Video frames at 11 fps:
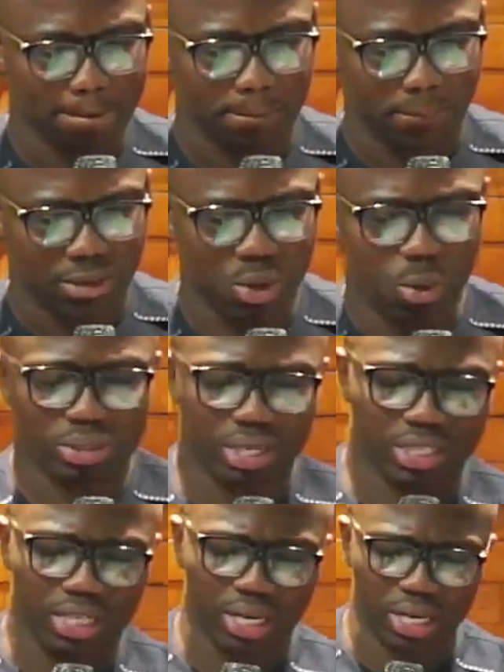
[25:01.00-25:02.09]
he was a
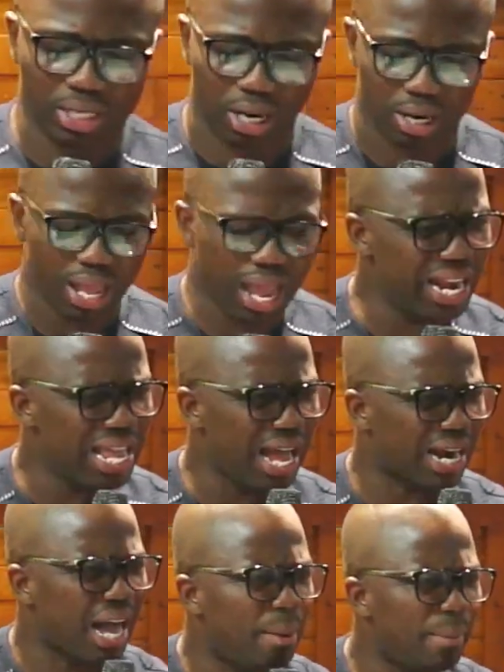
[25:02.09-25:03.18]
teenager and he had
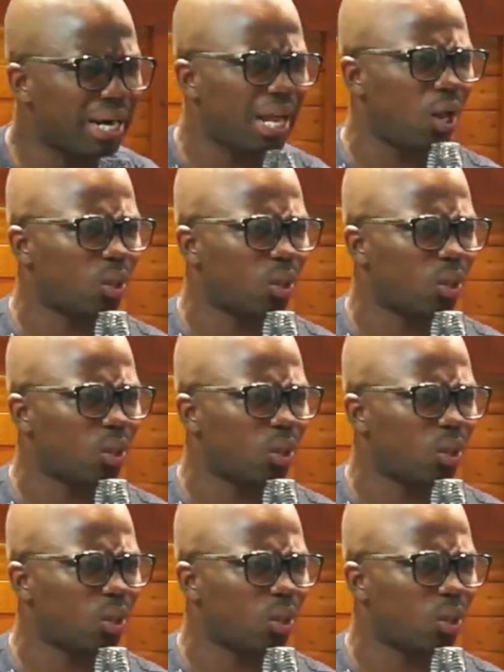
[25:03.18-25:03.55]
come under a lot of